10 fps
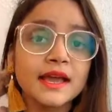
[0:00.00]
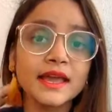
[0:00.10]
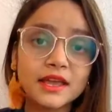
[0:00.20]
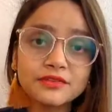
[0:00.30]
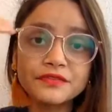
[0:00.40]

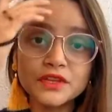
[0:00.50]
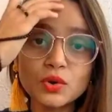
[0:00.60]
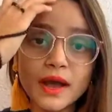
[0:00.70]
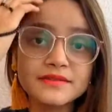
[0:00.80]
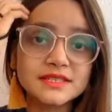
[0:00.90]
If you
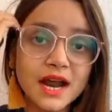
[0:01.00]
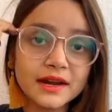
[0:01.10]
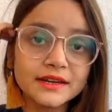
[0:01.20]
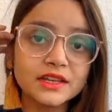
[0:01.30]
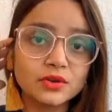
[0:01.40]
have
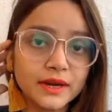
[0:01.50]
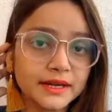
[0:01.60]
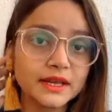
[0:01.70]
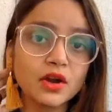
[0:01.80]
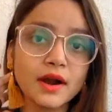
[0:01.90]
started
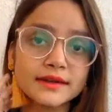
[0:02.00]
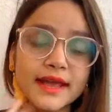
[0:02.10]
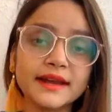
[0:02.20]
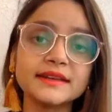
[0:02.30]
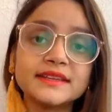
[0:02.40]
curating
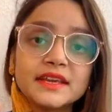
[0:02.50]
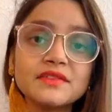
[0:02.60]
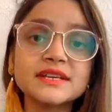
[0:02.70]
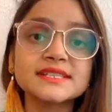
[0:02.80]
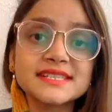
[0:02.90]
content, give
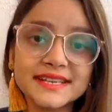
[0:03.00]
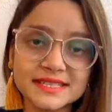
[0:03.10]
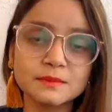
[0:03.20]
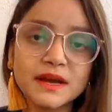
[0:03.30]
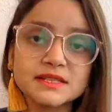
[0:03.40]
it a
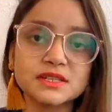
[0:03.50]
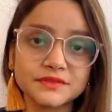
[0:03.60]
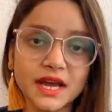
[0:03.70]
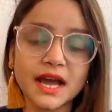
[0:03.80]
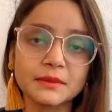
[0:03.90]
6 months of
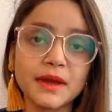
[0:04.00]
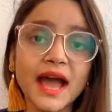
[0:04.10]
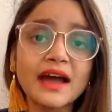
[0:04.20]
time.